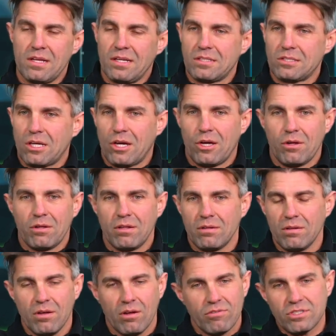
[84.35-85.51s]
So
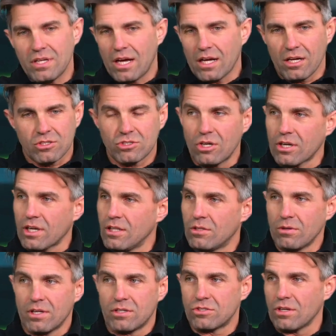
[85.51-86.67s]
obviously I got stuck into
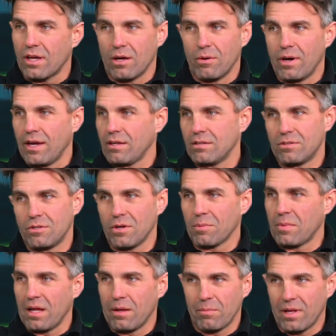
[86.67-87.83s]
it straight away, doing
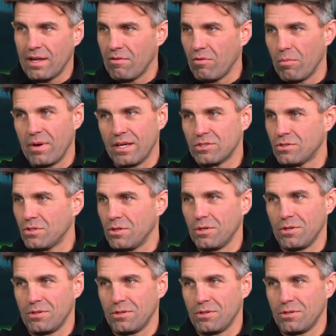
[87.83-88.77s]
my level best to